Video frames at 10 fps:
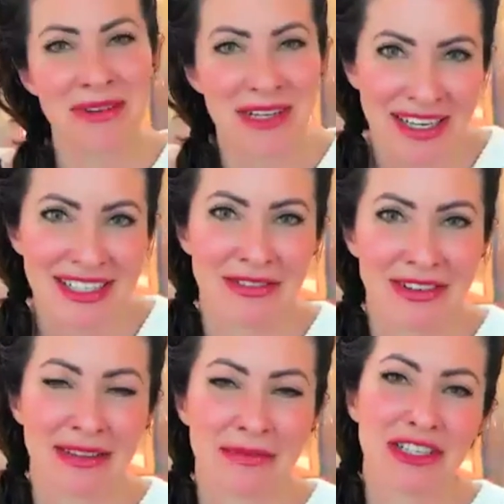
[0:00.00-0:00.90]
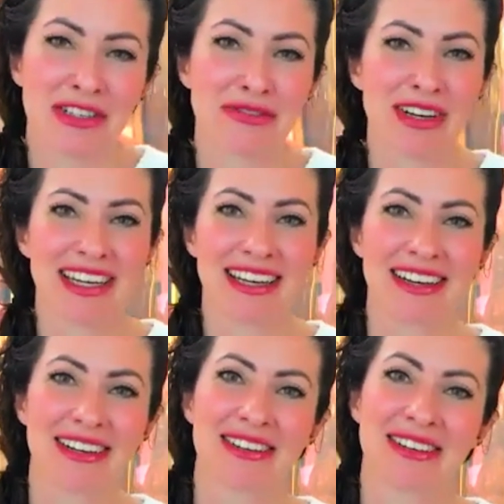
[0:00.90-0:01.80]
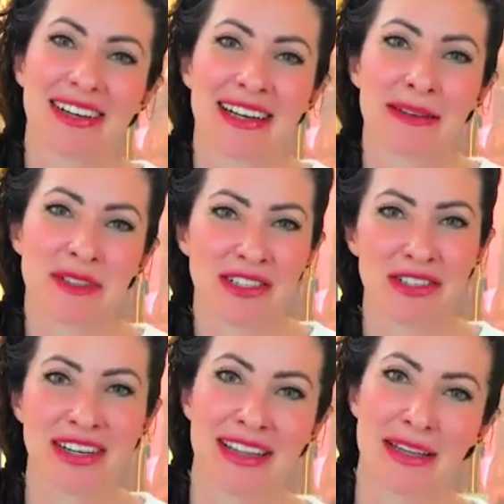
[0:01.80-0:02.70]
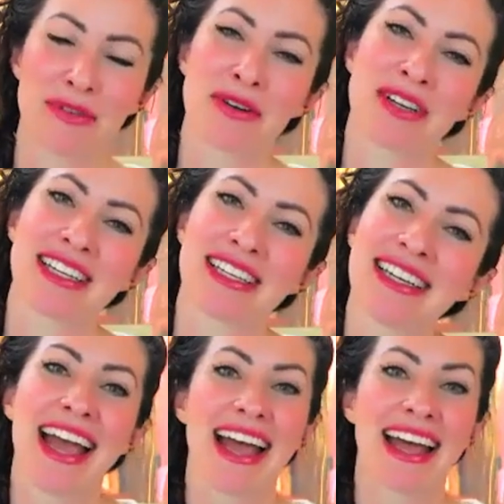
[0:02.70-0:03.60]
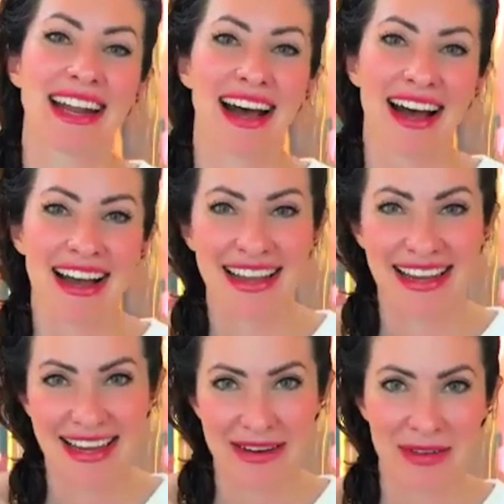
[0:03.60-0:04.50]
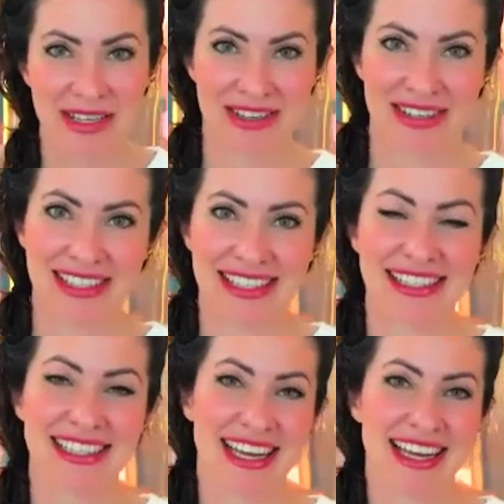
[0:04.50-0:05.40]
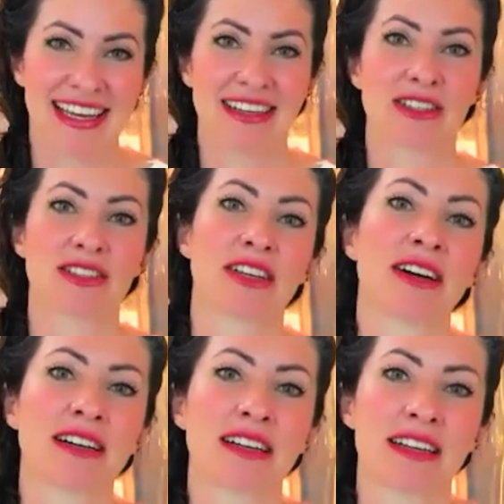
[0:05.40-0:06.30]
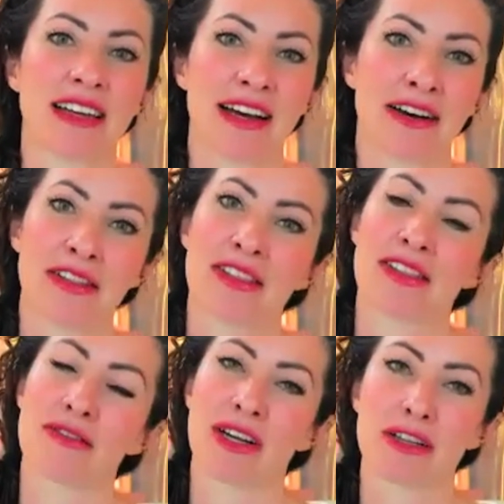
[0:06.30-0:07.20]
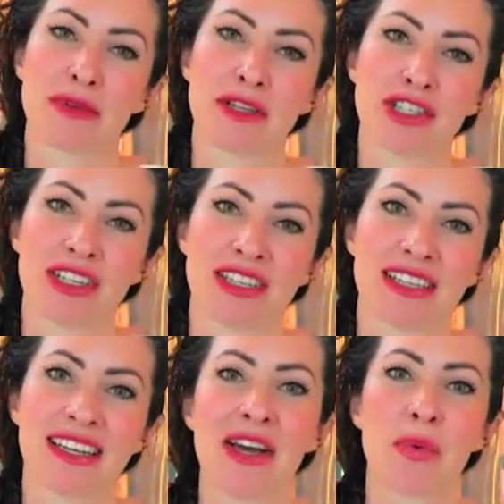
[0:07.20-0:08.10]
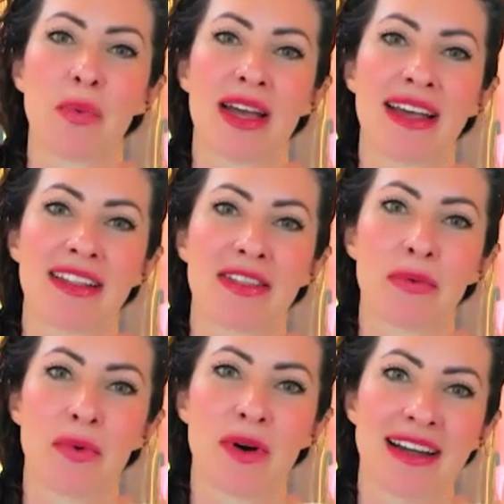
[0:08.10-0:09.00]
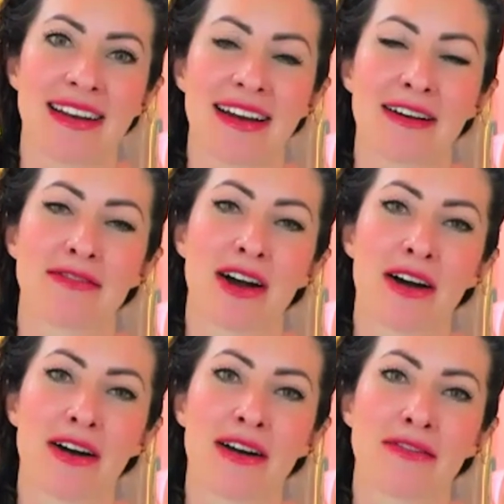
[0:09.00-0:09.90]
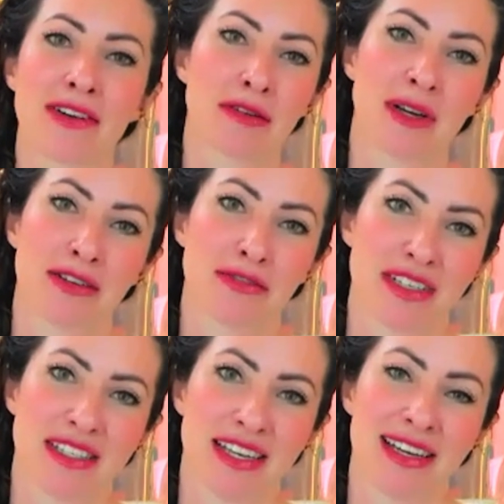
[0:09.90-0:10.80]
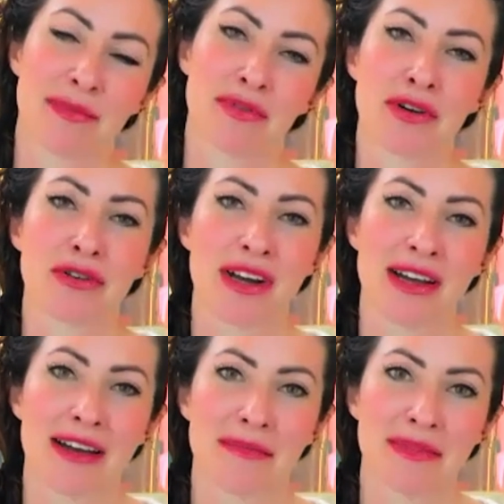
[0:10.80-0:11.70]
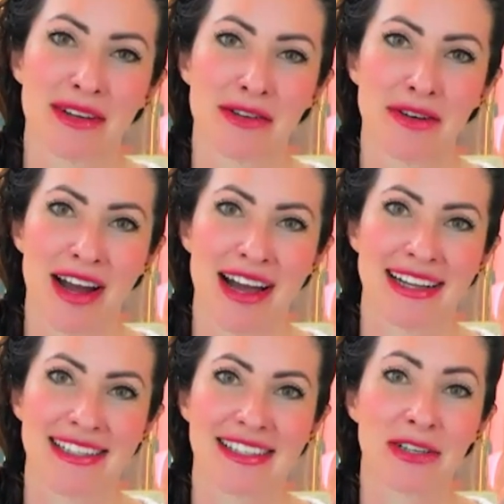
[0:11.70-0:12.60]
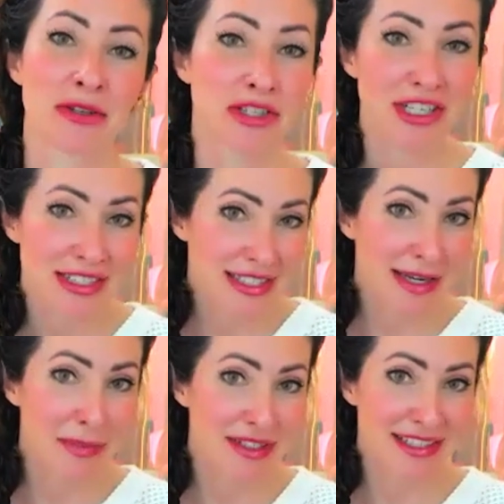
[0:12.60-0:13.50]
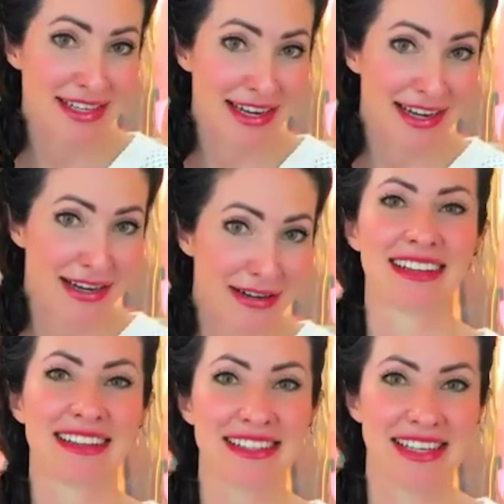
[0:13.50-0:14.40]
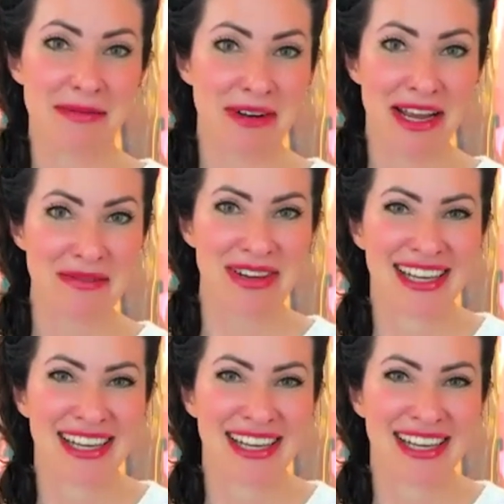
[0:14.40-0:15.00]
back to Reclamation Radio. I'm Dr. Kelly Brogan, and I am here today to talk health reclamation with one of our Vital Mind Reset program grads who just happens to have the same name.